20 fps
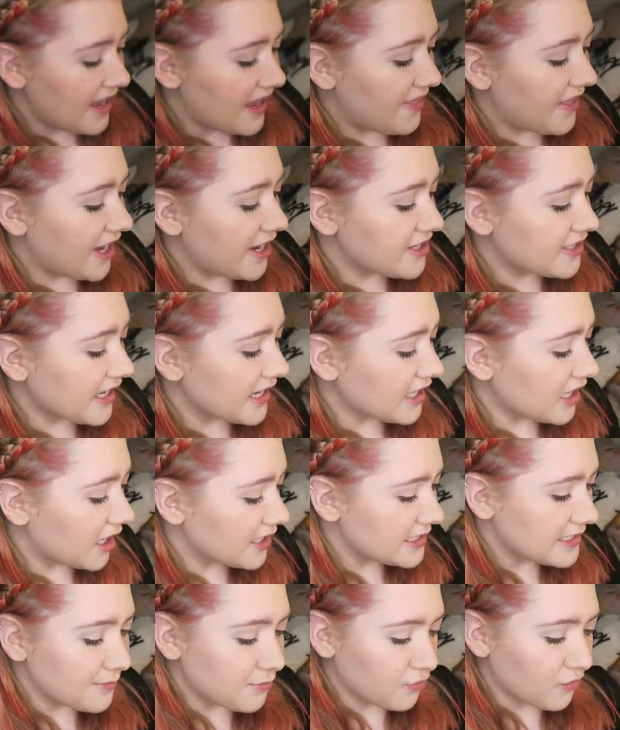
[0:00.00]
And then I just kind of
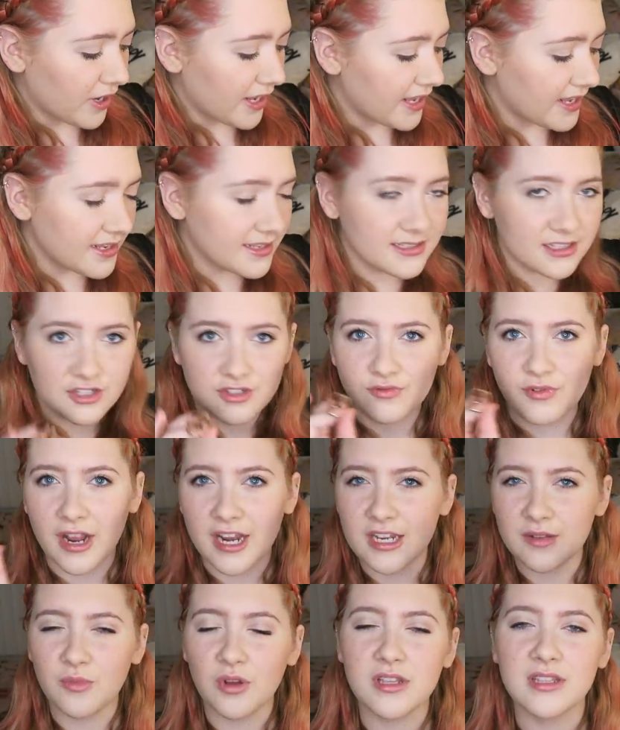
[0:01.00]
got some rings, just
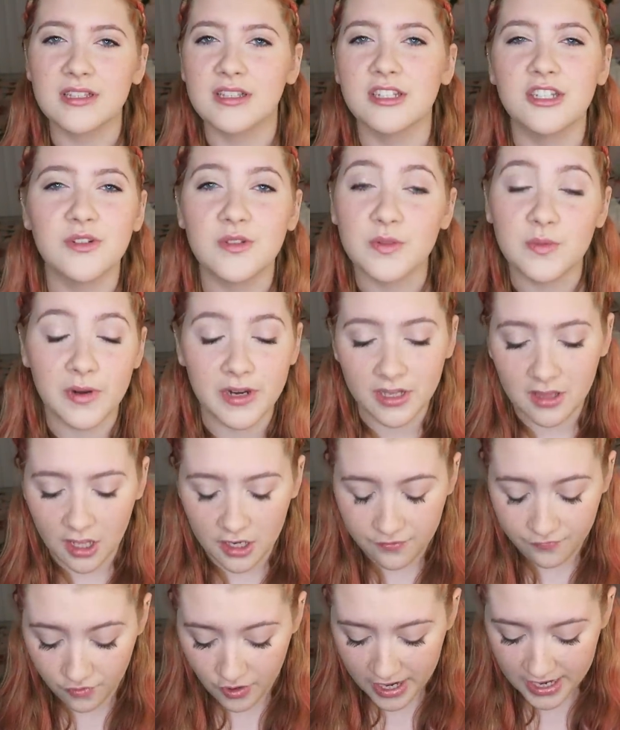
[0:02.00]
random ones because she was wearing a
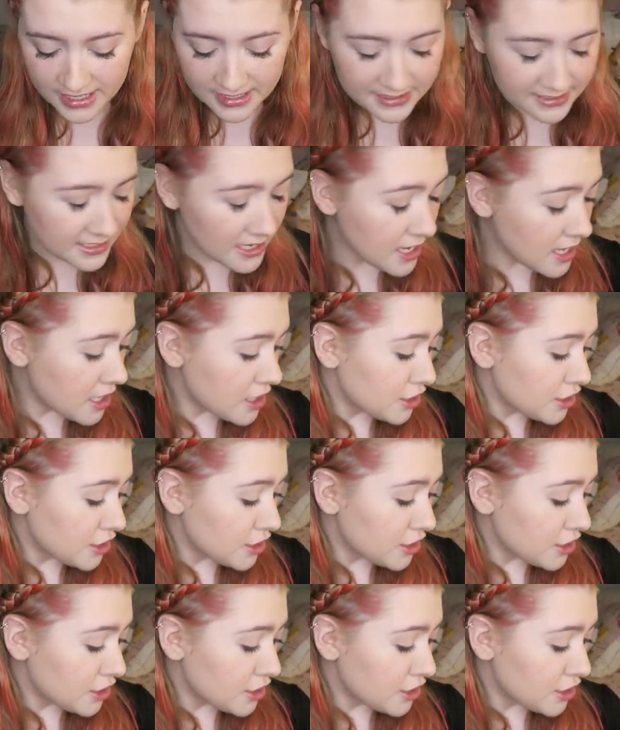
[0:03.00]
lot of rings.